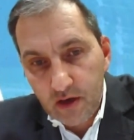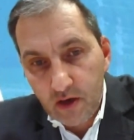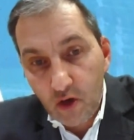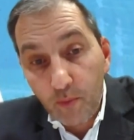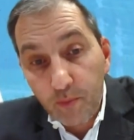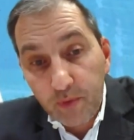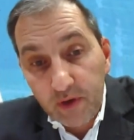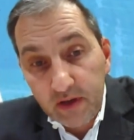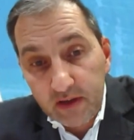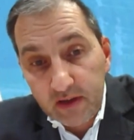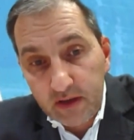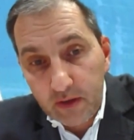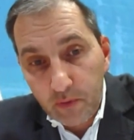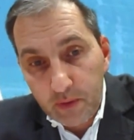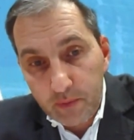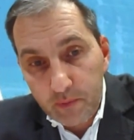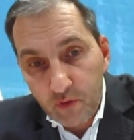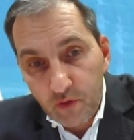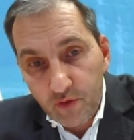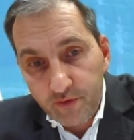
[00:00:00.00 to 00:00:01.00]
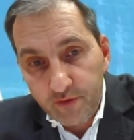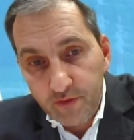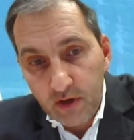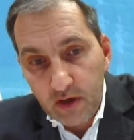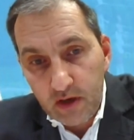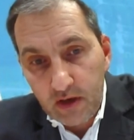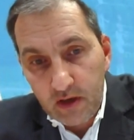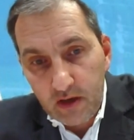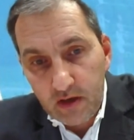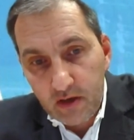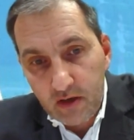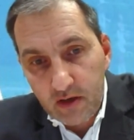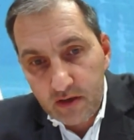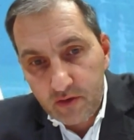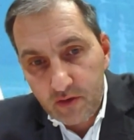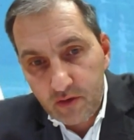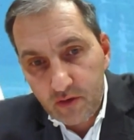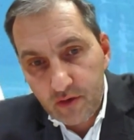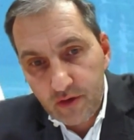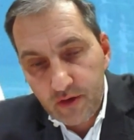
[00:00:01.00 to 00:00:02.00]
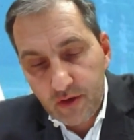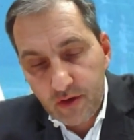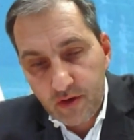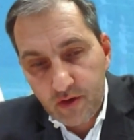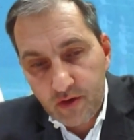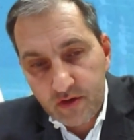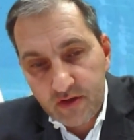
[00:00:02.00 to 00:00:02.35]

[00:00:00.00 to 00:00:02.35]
completely remove the